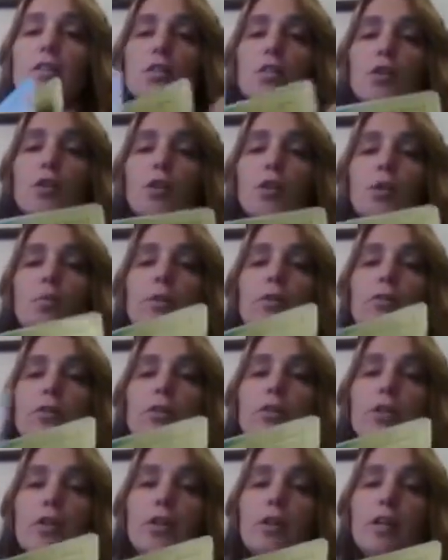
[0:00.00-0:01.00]
Durable,
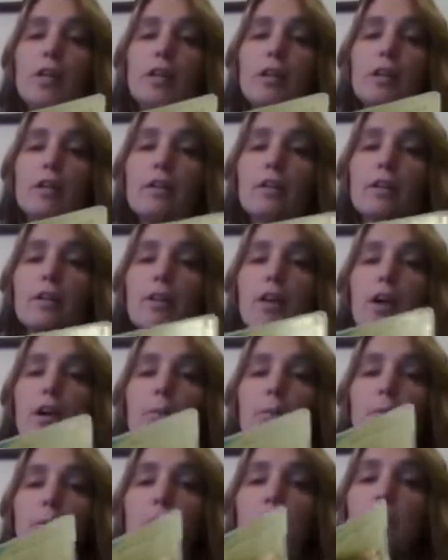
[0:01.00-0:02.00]
sturdy
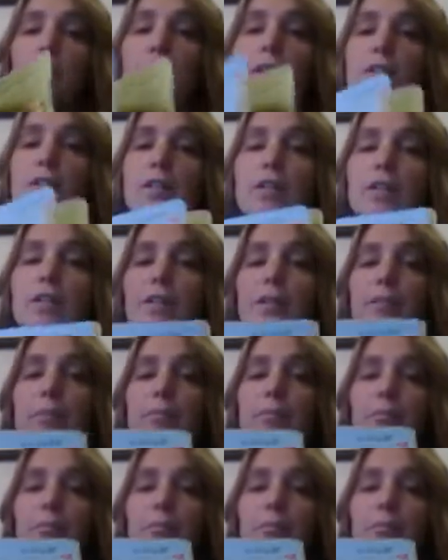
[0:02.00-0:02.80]
cardboard pages.